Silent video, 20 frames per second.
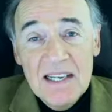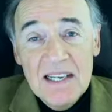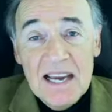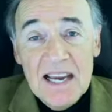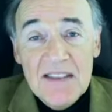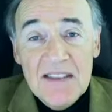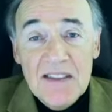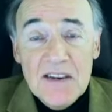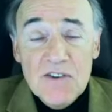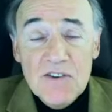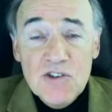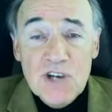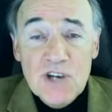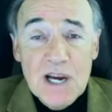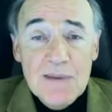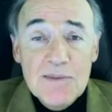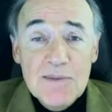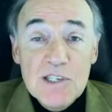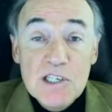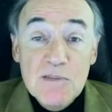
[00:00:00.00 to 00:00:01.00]
and their
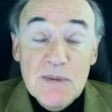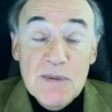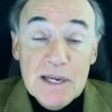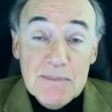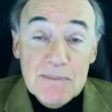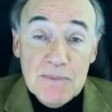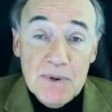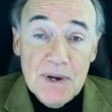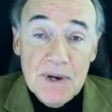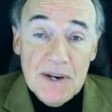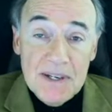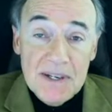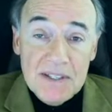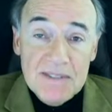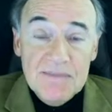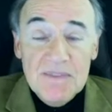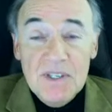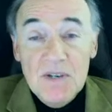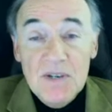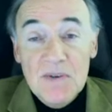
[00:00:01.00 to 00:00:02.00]
job is to make
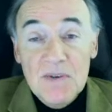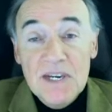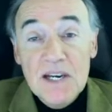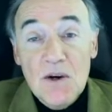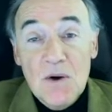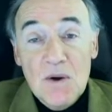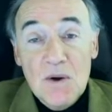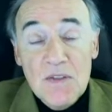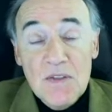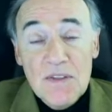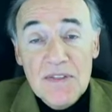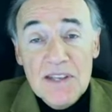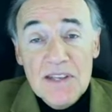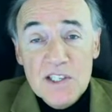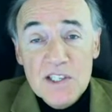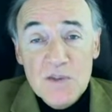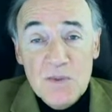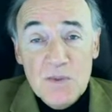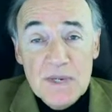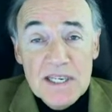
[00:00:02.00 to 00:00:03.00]
product, okay? All the
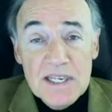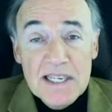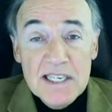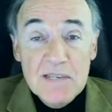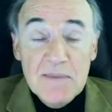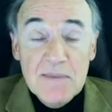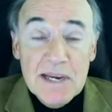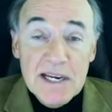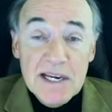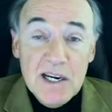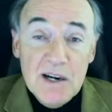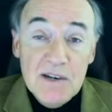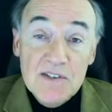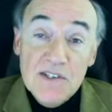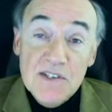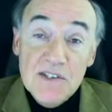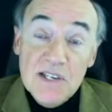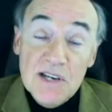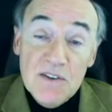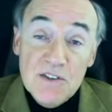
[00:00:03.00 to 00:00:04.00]
things that we need to make our
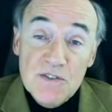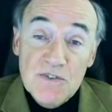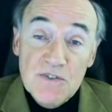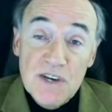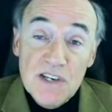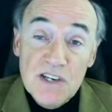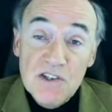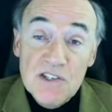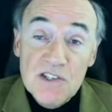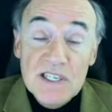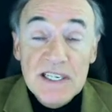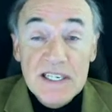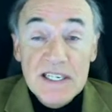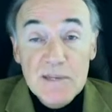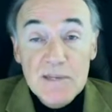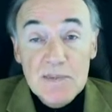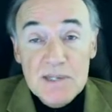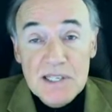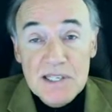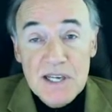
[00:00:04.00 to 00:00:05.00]
cells function to keep us